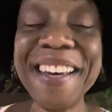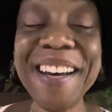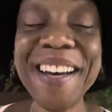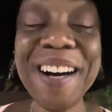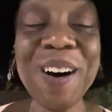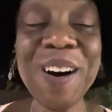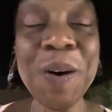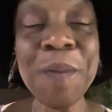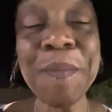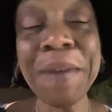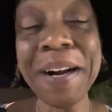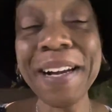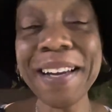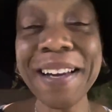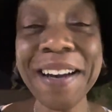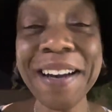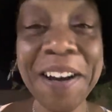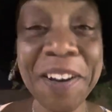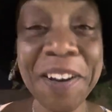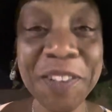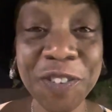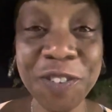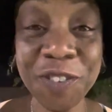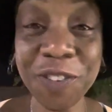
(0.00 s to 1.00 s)
oh my
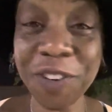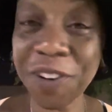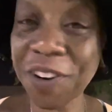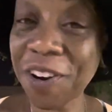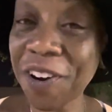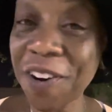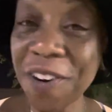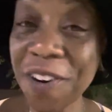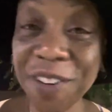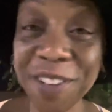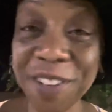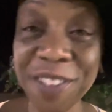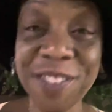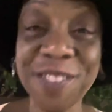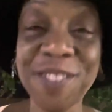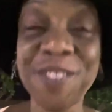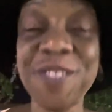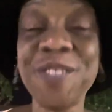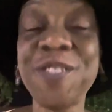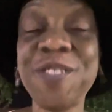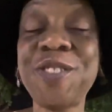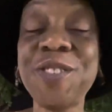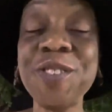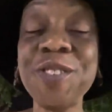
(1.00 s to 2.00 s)
gosh, Curtis
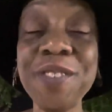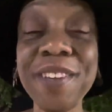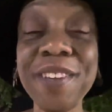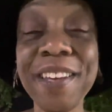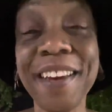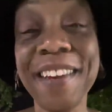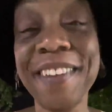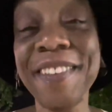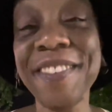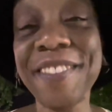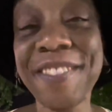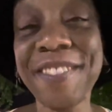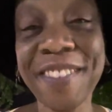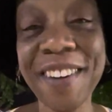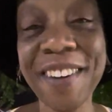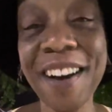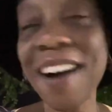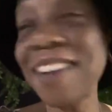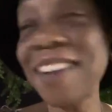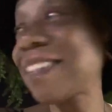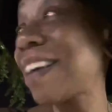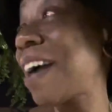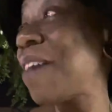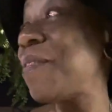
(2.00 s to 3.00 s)
Jr. and
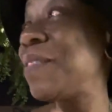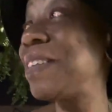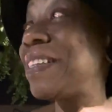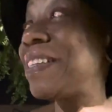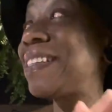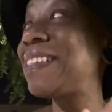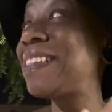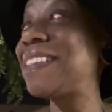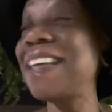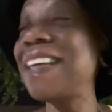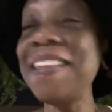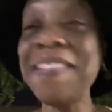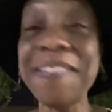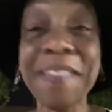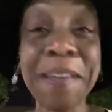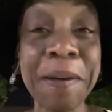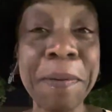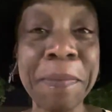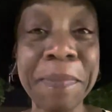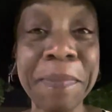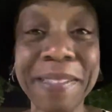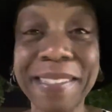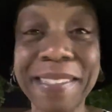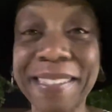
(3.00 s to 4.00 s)
Josh, I haven't seen
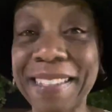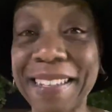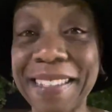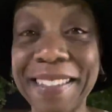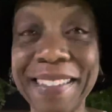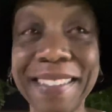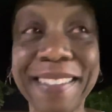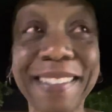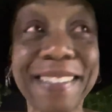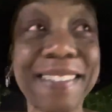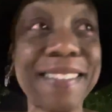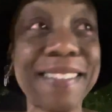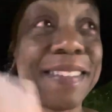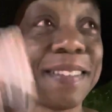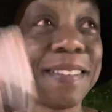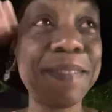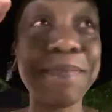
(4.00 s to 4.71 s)
them since.